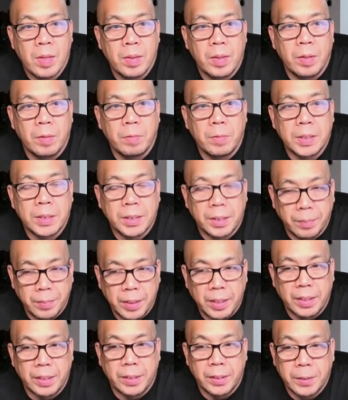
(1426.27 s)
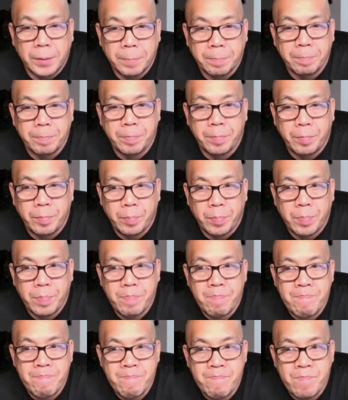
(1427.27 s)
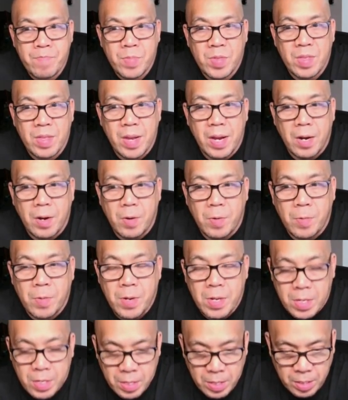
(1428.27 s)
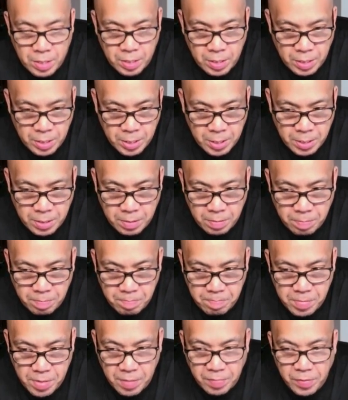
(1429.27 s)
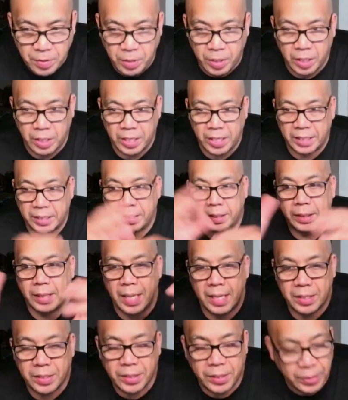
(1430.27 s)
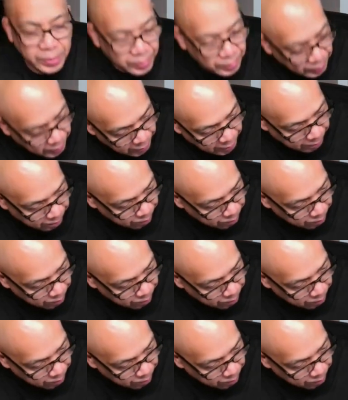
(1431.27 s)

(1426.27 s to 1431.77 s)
was something in there. Now, if you connect the dots here, I